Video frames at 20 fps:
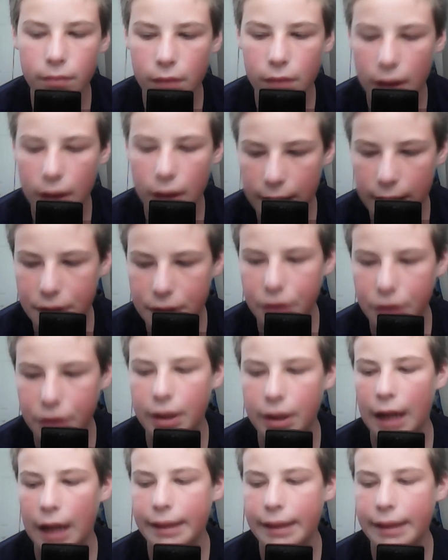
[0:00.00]
still
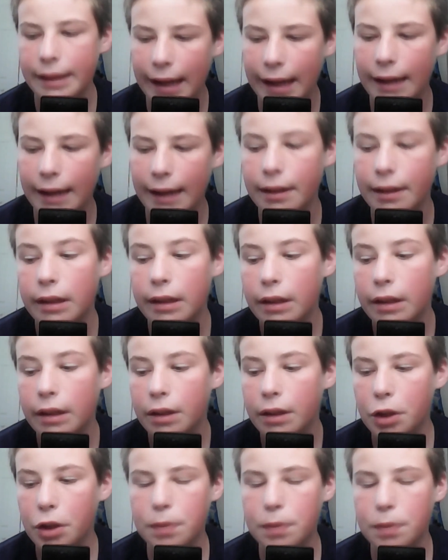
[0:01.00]
got
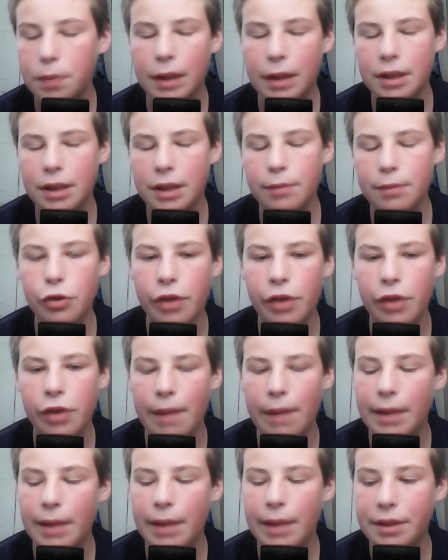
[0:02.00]
those picks, and I'm sure they
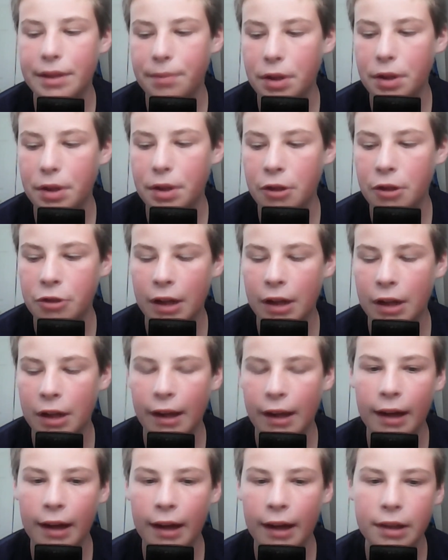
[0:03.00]
made some good use out of
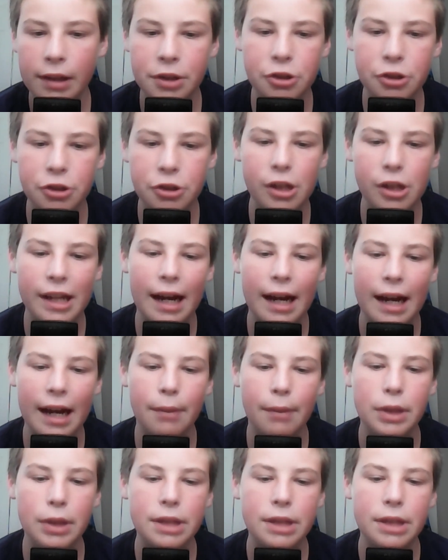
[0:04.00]
that, because usually the
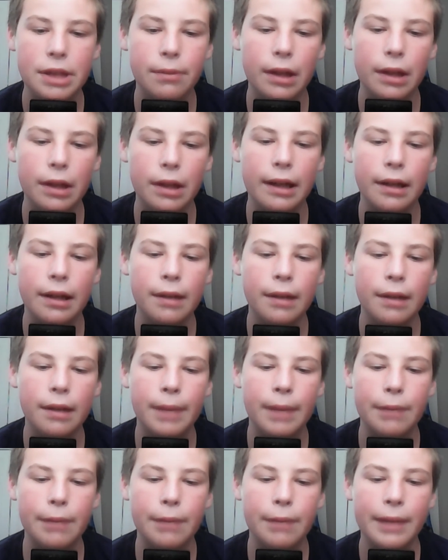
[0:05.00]
Cowboys are really good
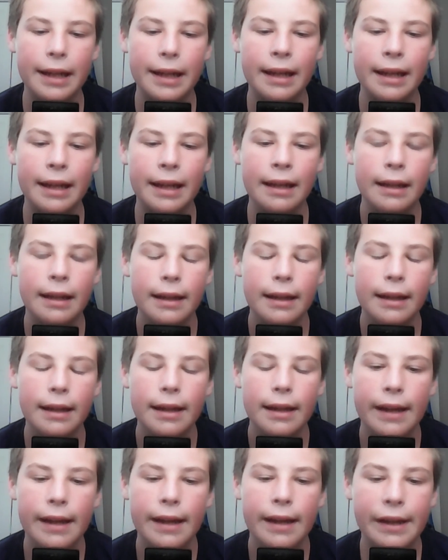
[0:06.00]
about picking
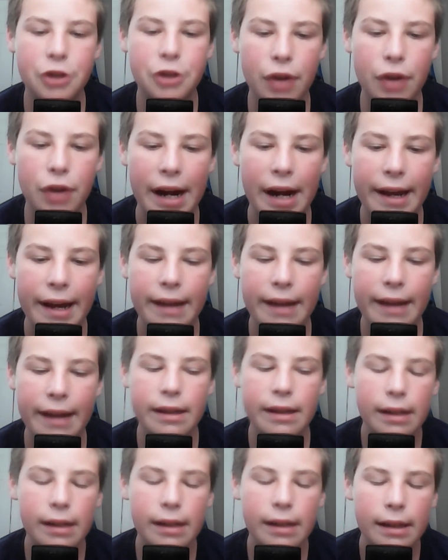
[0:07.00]
and
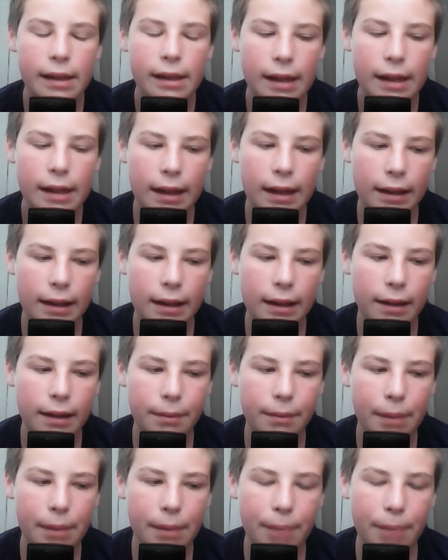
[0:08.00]
trading
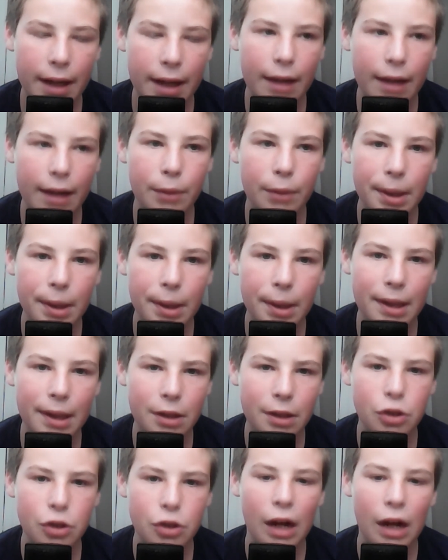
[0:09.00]
and picking really
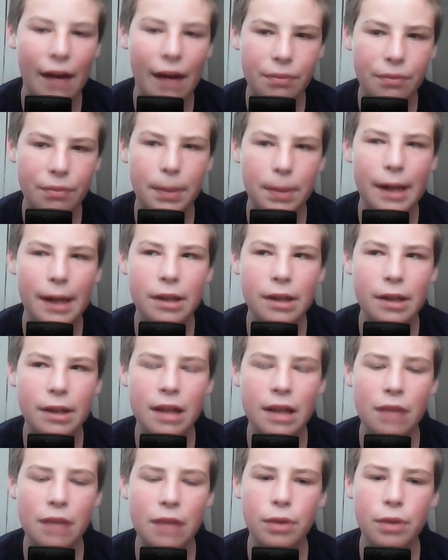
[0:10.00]
good draft players,
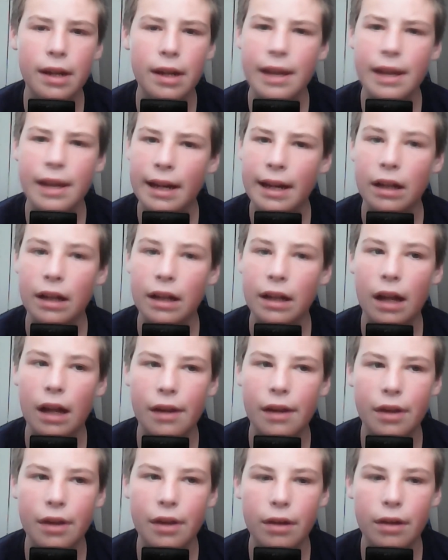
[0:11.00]
because that's where they get a lot
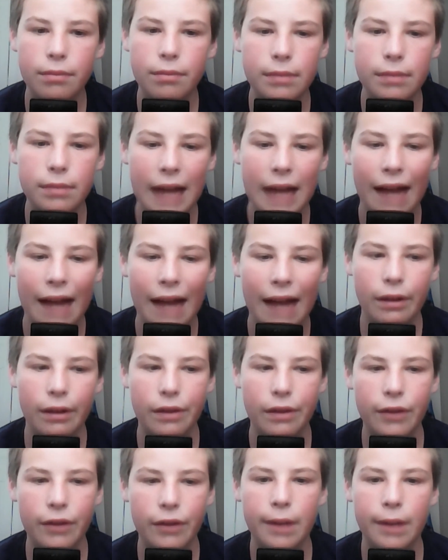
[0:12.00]
of their talent
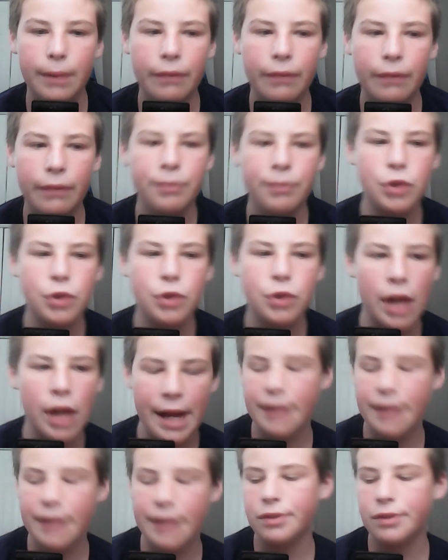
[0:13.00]
from, not from
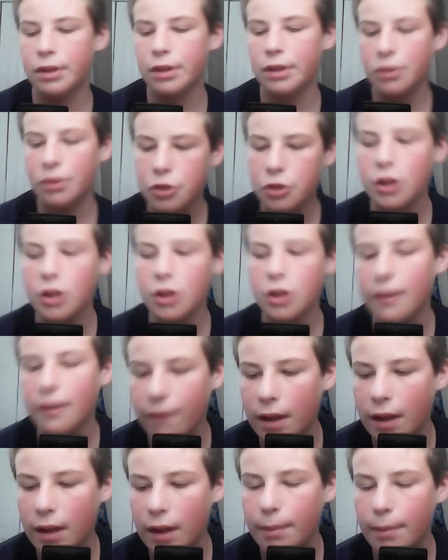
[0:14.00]
trades, usually
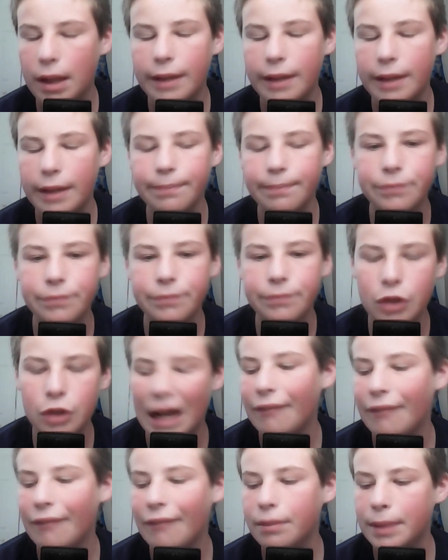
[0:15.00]
from
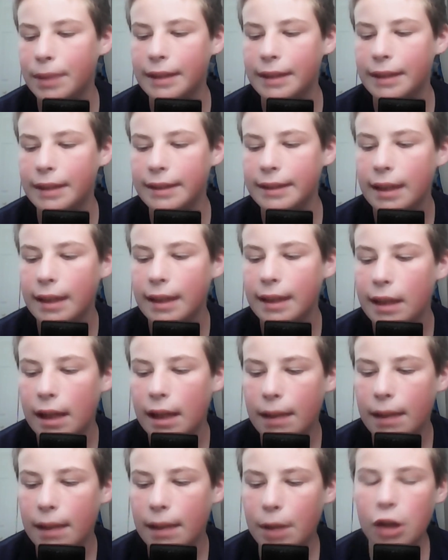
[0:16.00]
draft picks.
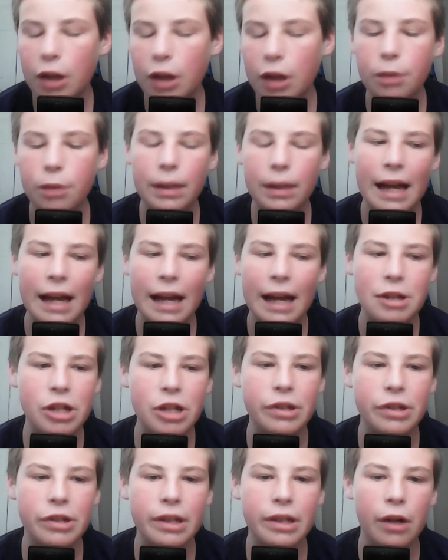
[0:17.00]
And Amari Cooper last
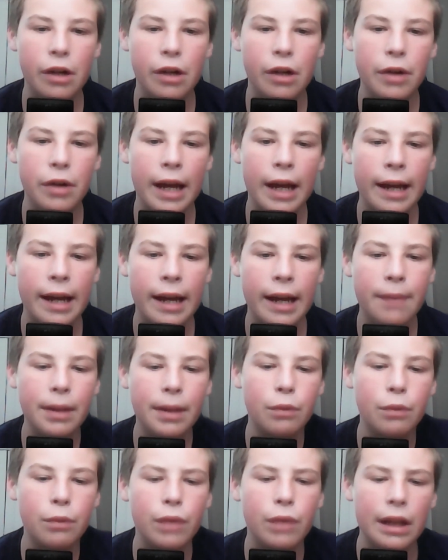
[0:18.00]
year did okay. He
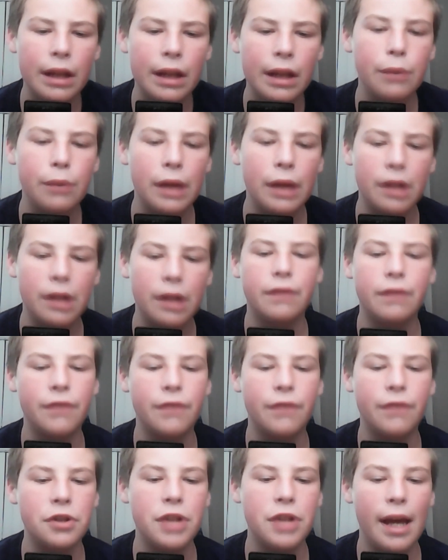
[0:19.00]
played really well in the
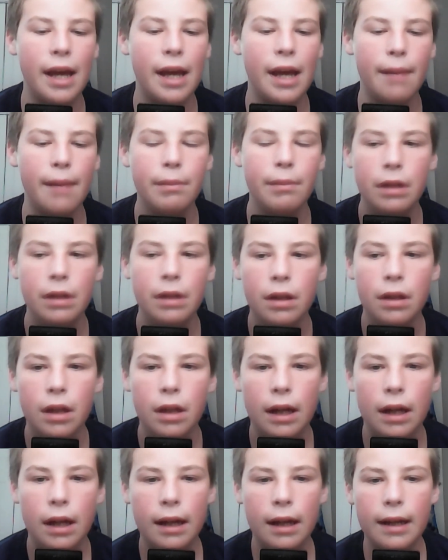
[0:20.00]
first game
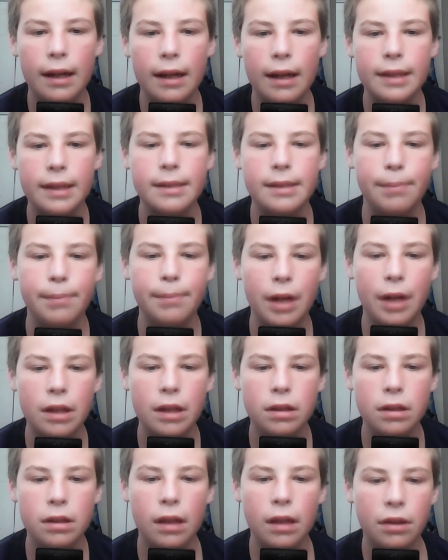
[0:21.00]
against the
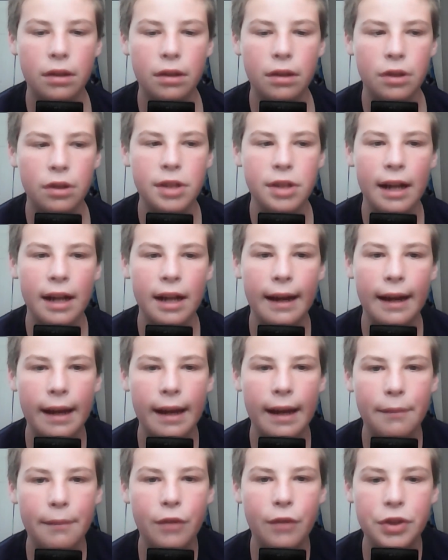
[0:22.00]
Bucks, that Thursday night
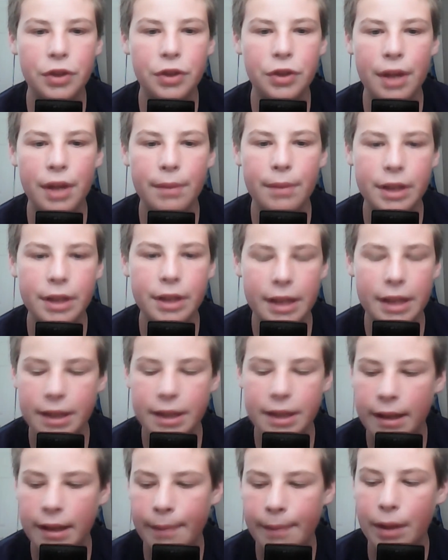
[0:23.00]
game, first game of the
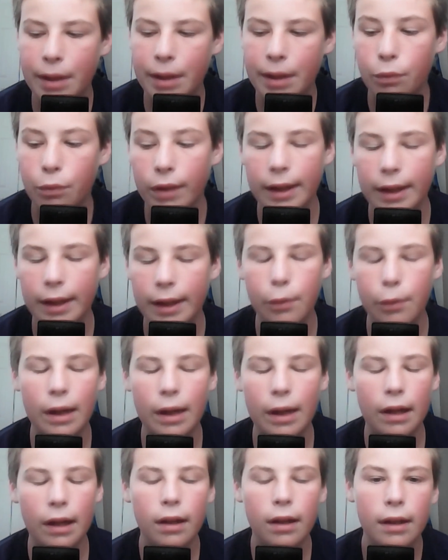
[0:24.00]
season. He played really
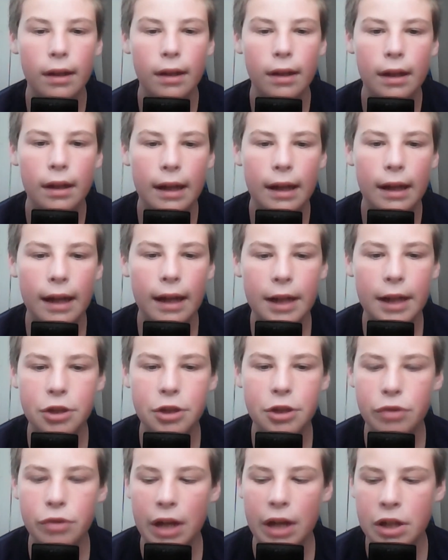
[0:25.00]
well, had
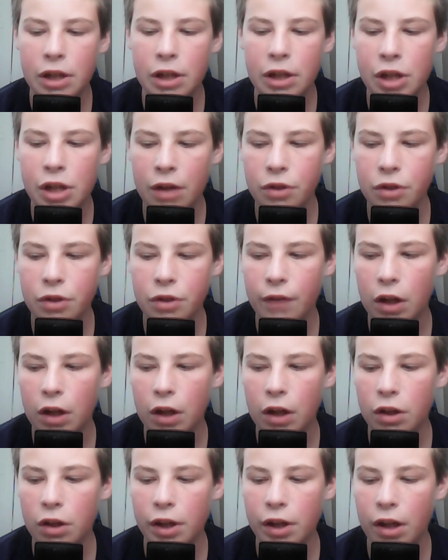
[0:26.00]
2 touchdowns, over
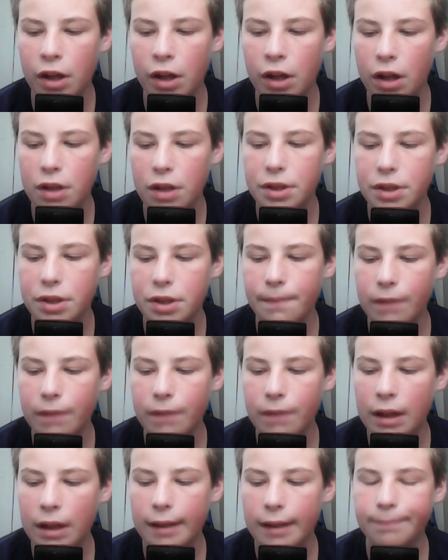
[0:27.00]
100 yards.
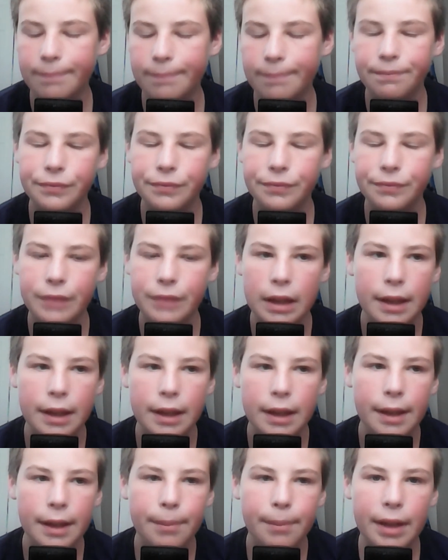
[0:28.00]

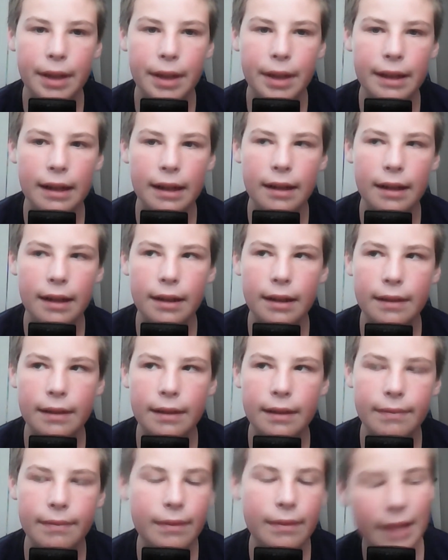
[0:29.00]
But
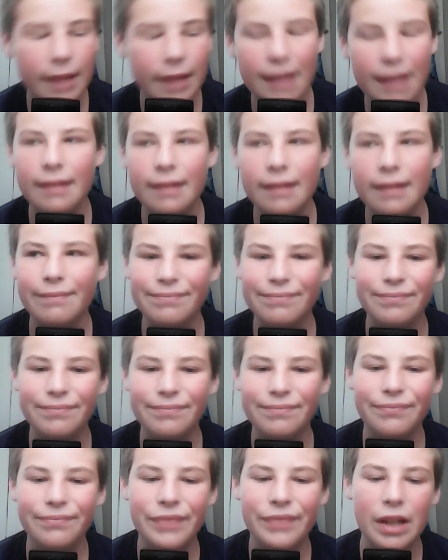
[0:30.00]
then
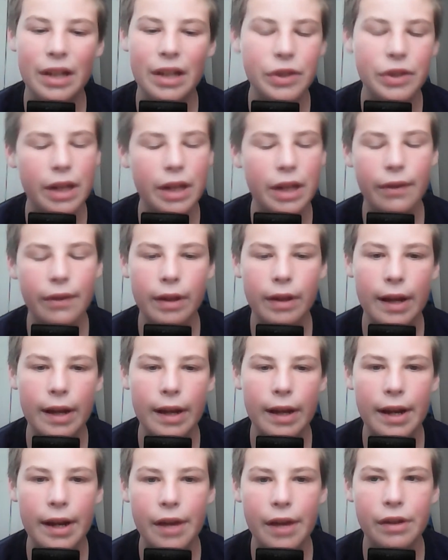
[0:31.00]
there's not really
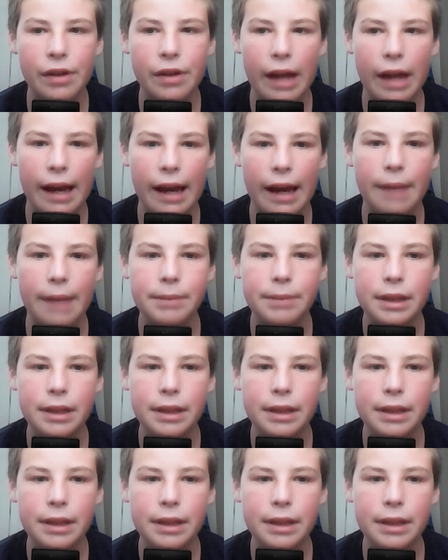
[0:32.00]
any other games